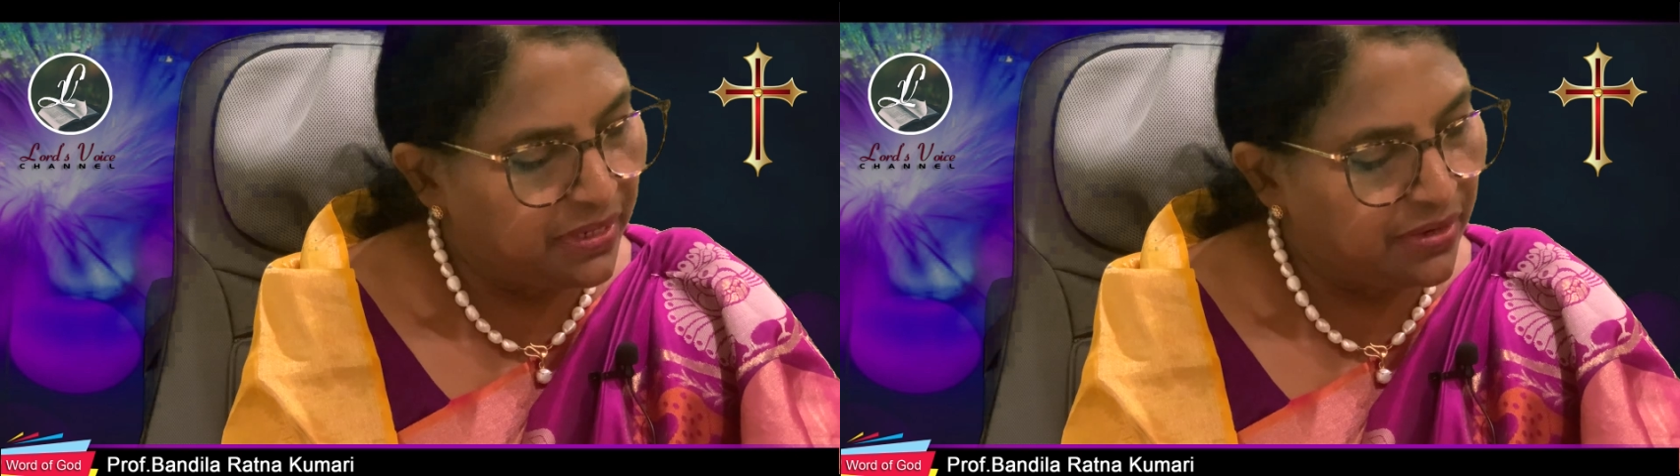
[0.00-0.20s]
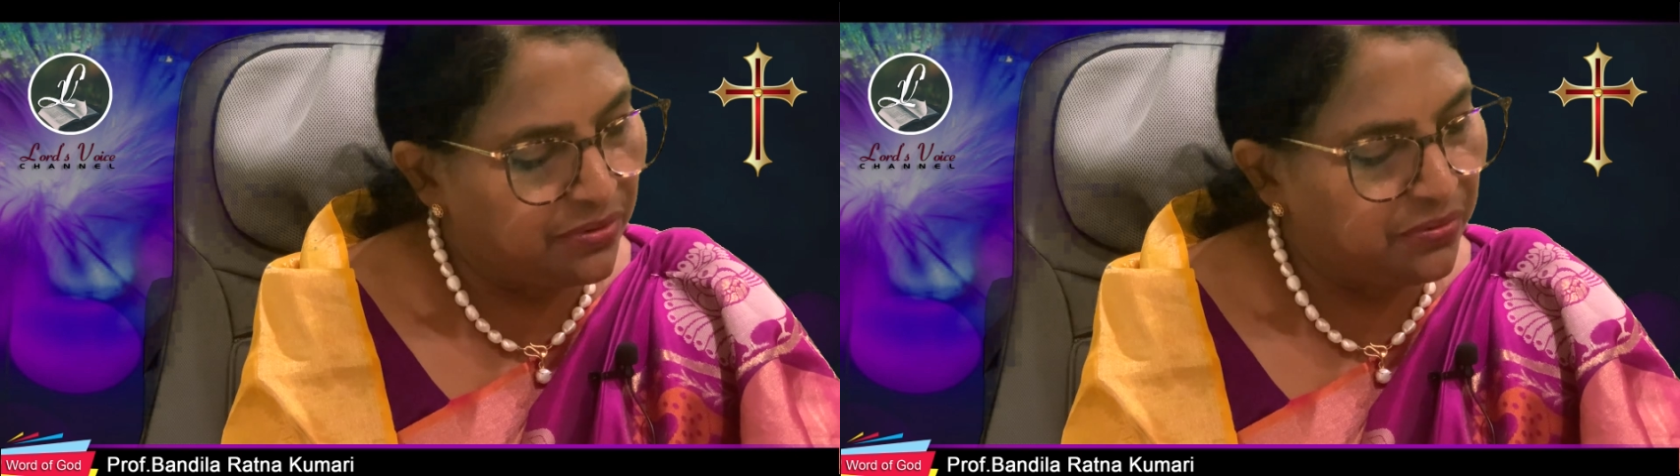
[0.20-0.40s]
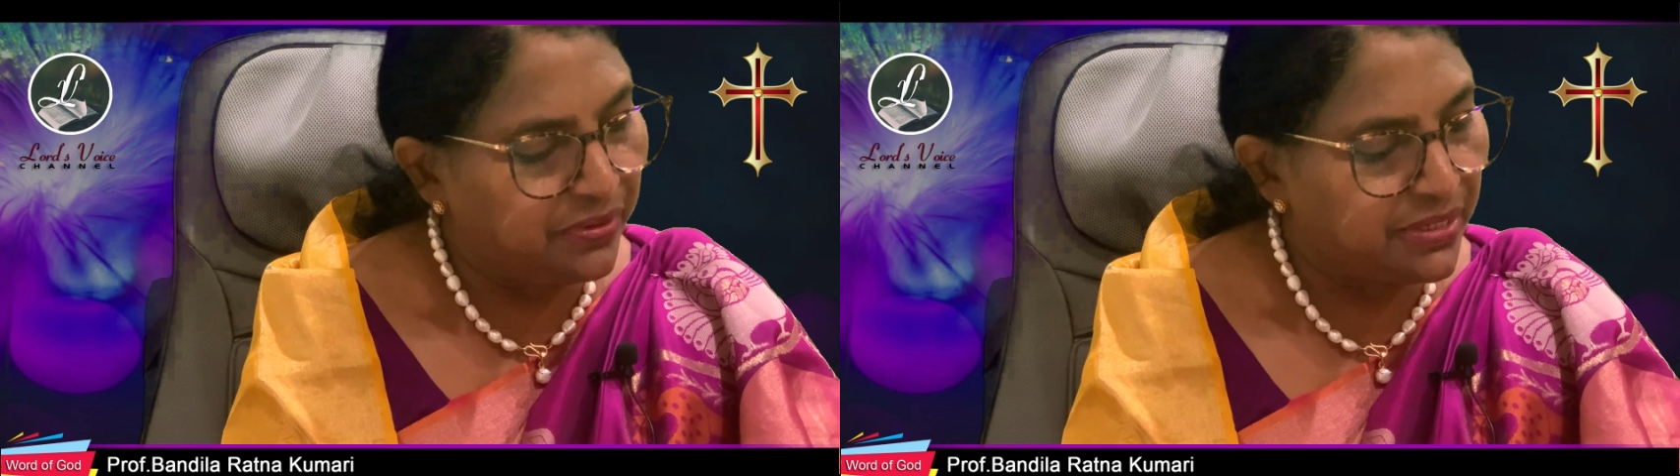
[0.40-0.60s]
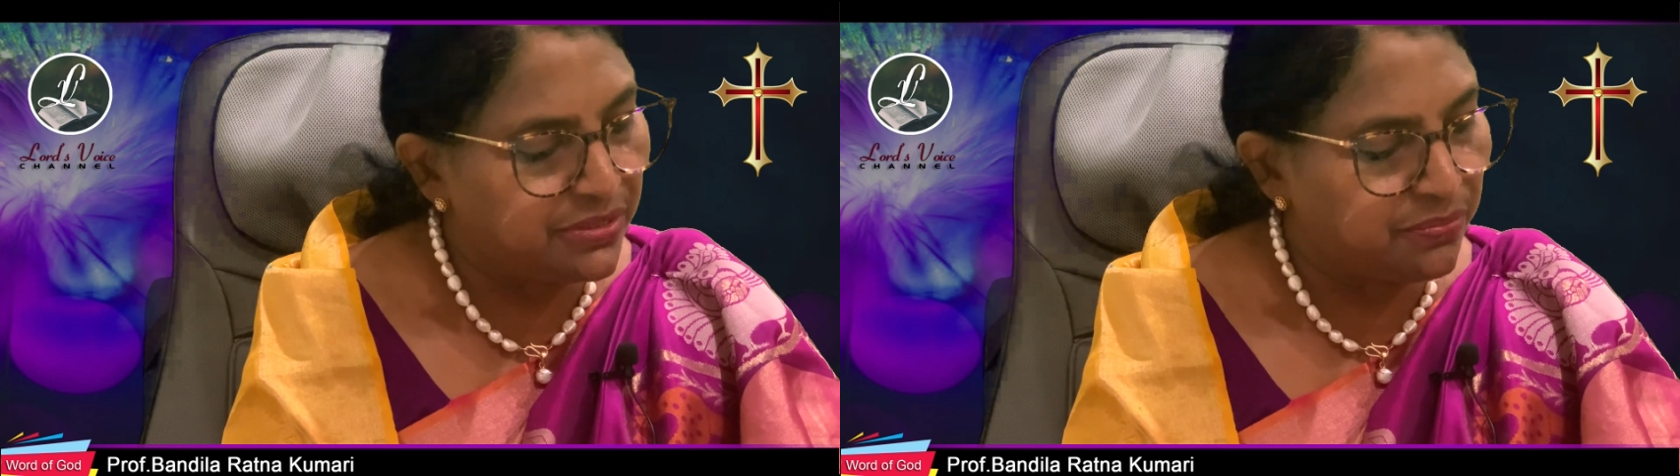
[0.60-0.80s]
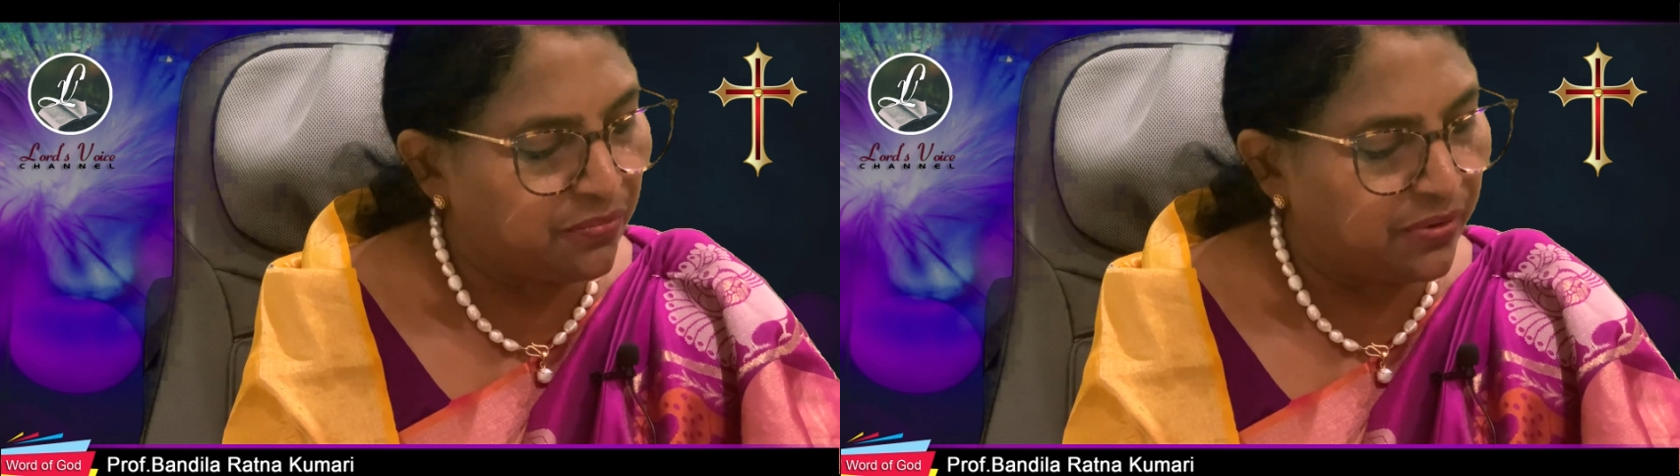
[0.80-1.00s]
renewed
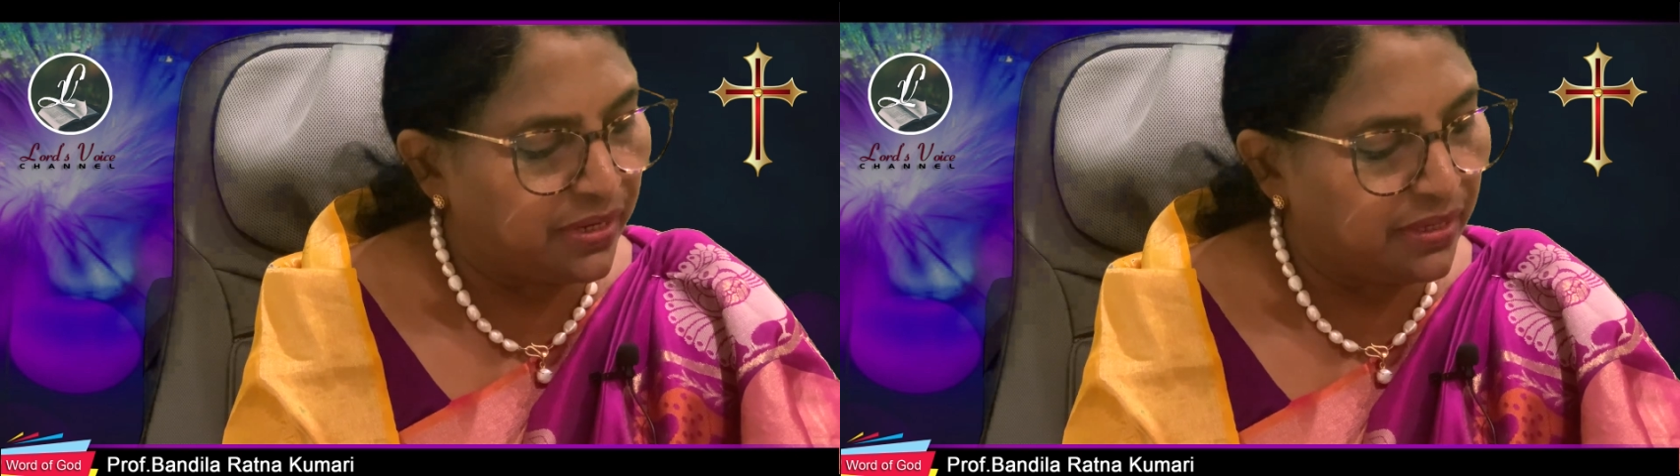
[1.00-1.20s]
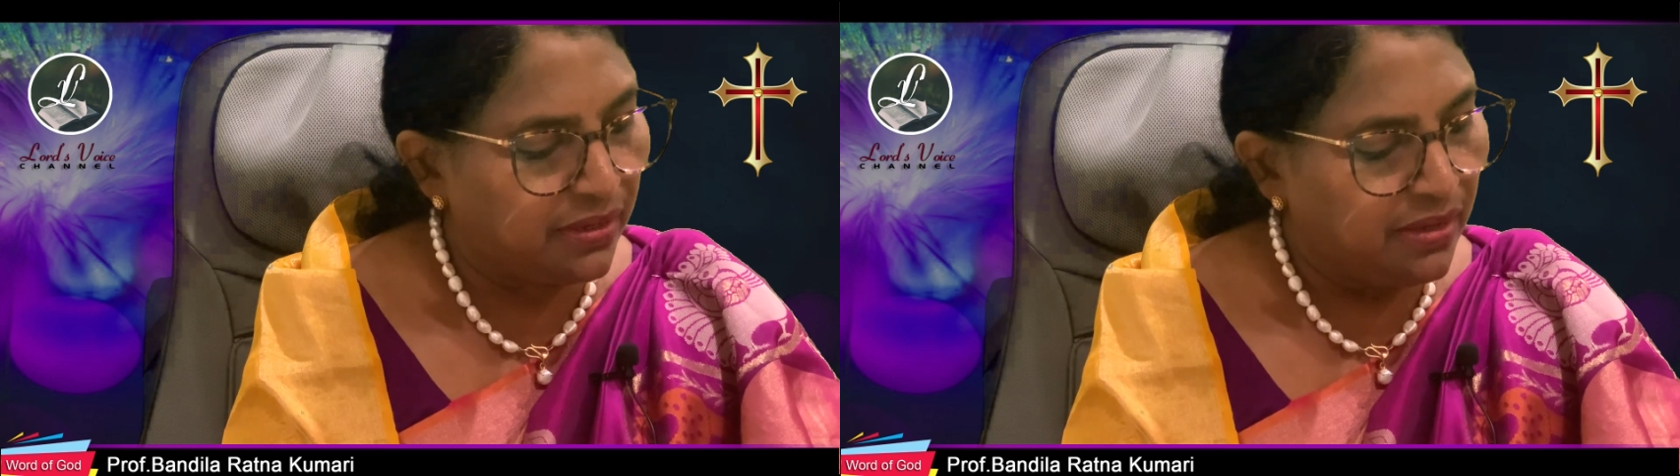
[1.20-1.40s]
each morning.